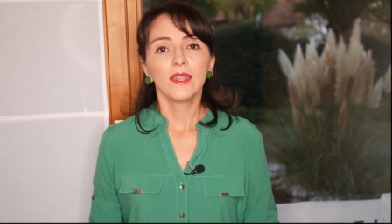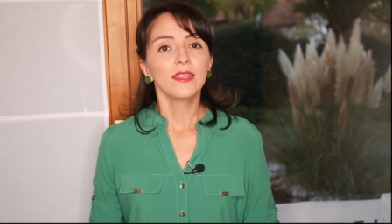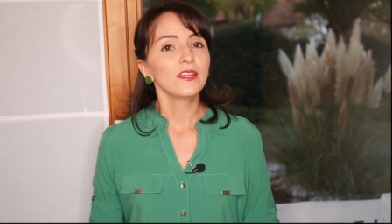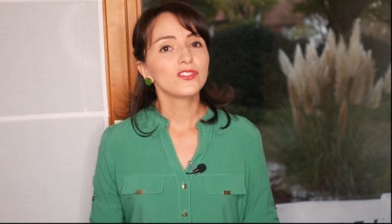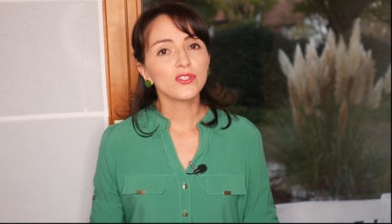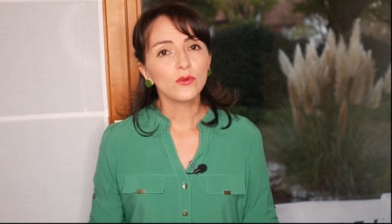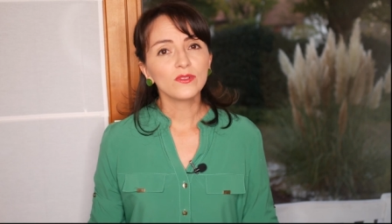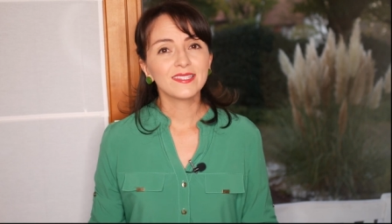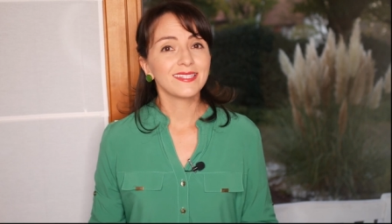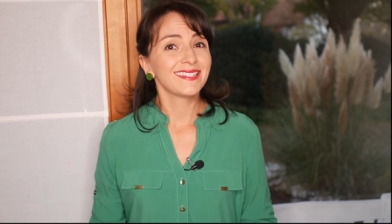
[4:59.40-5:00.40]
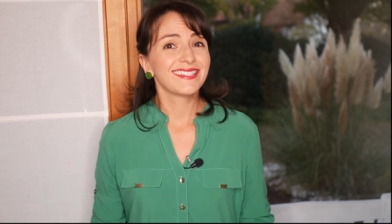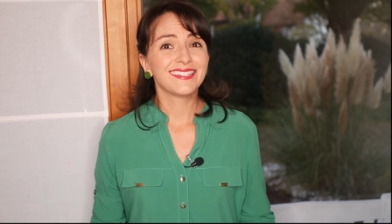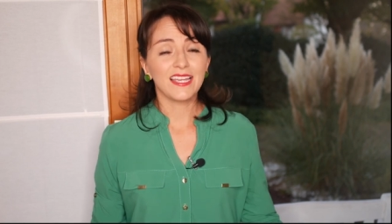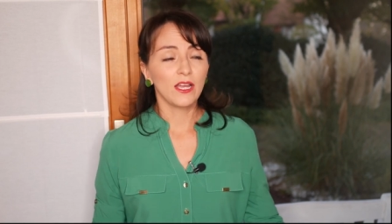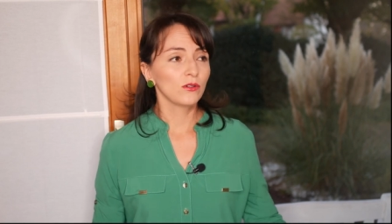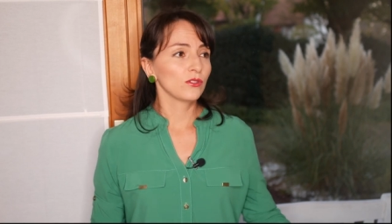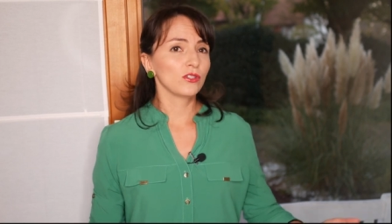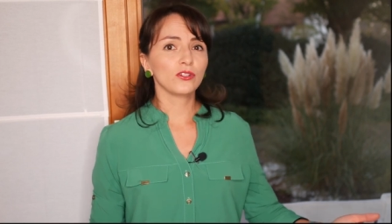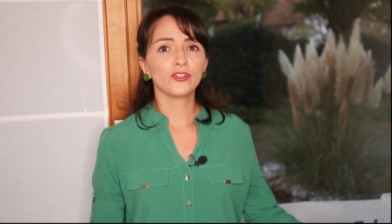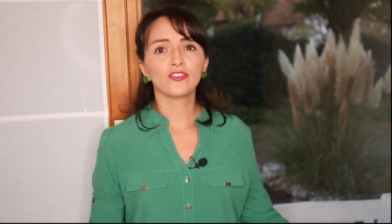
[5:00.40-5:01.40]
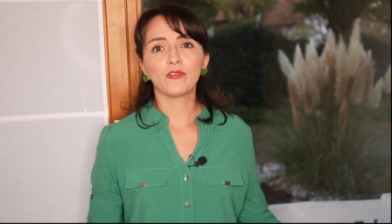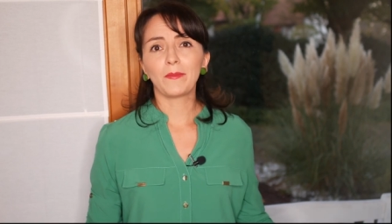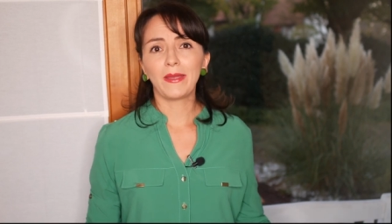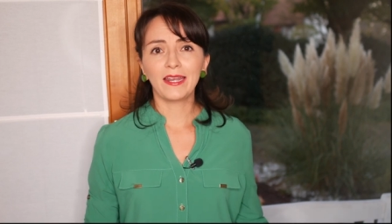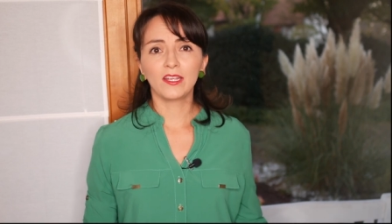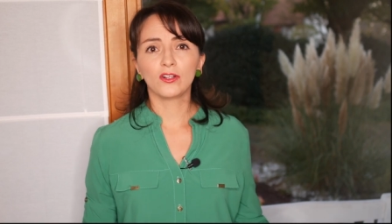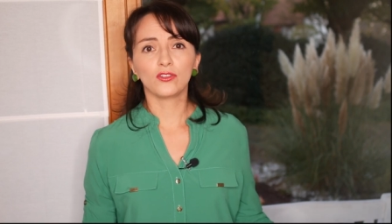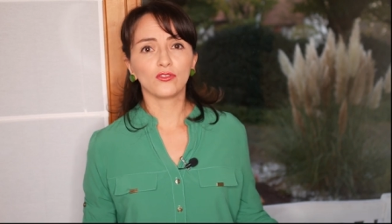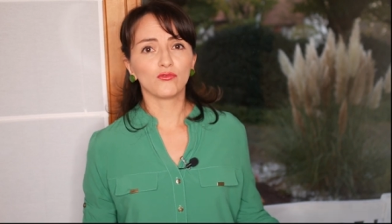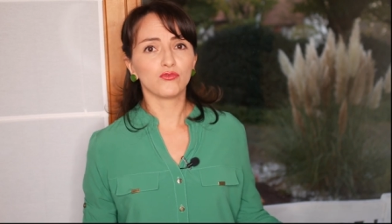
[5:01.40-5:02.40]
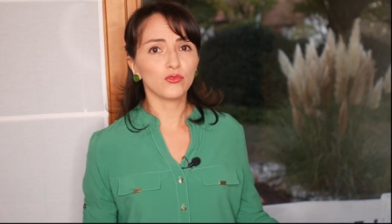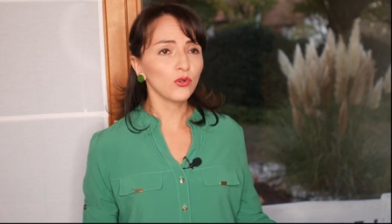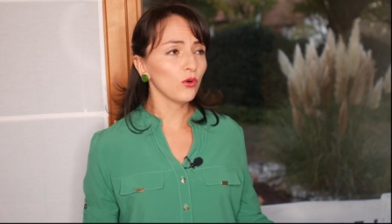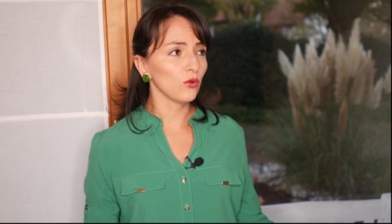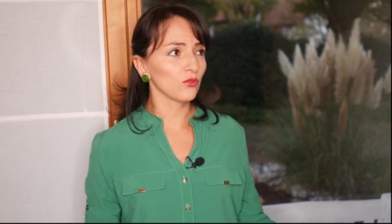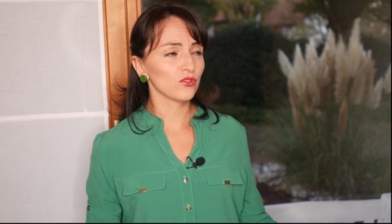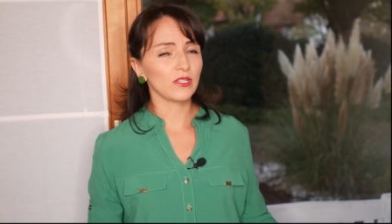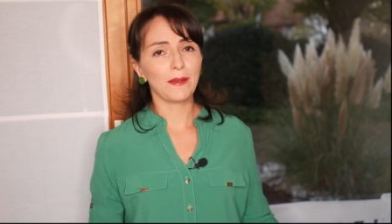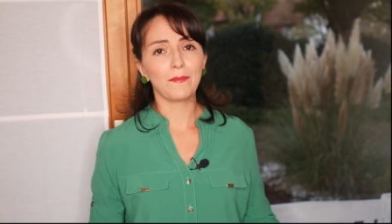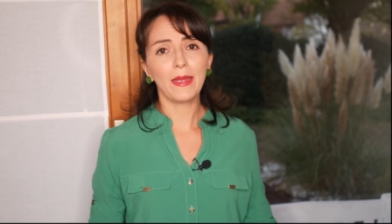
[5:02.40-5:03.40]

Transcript: They don't sit down and learn grammatical rules and